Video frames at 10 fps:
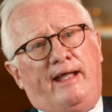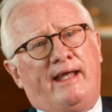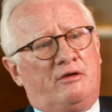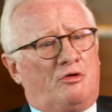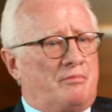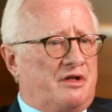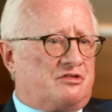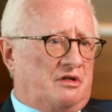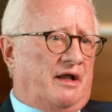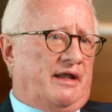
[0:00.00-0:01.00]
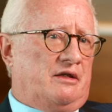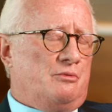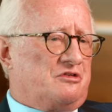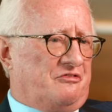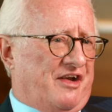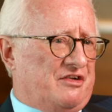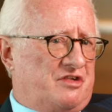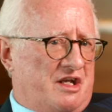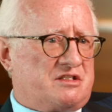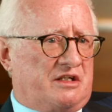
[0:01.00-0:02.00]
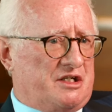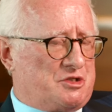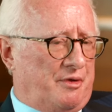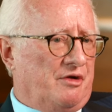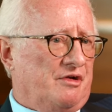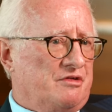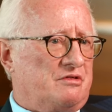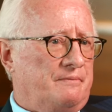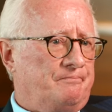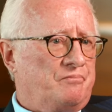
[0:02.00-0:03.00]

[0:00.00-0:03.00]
and I must say it was a fantastic experience.